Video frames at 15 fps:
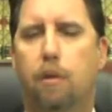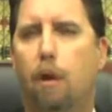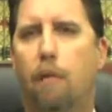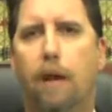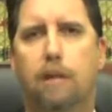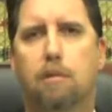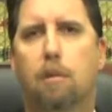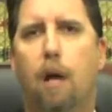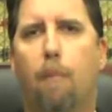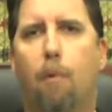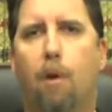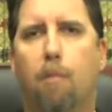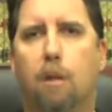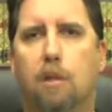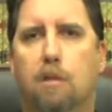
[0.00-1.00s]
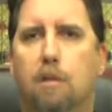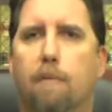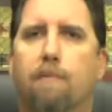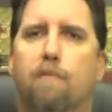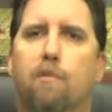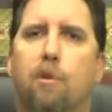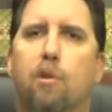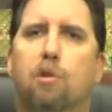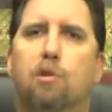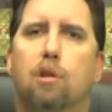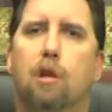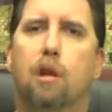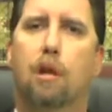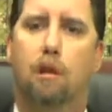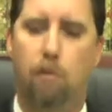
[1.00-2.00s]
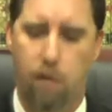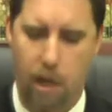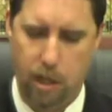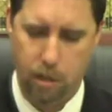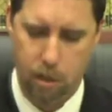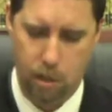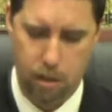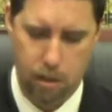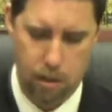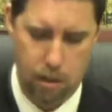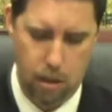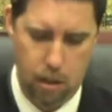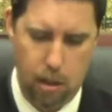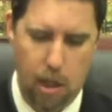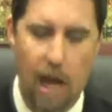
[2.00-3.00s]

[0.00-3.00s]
No, that's not what it means. The first collection